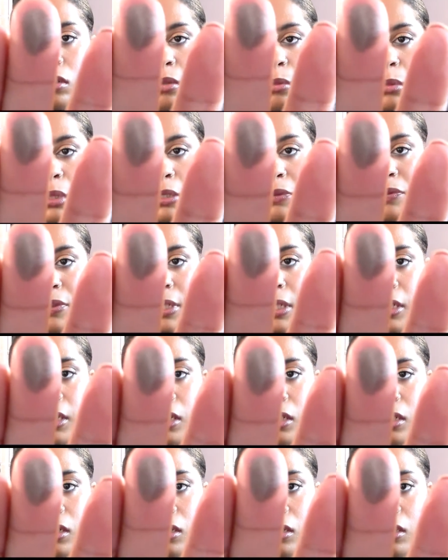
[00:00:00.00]
on my
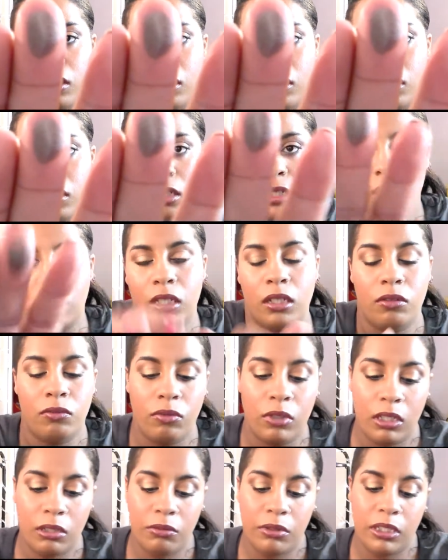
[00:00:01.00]
finger.
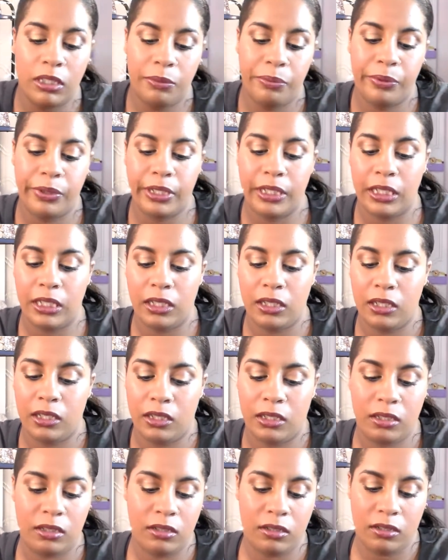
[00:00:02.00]
Really, really pretty.
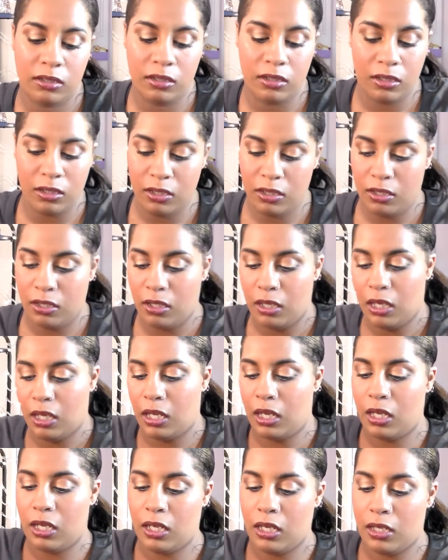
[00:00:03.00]

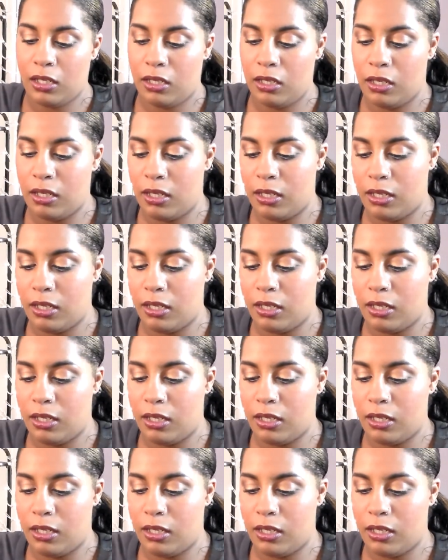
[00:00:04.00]
And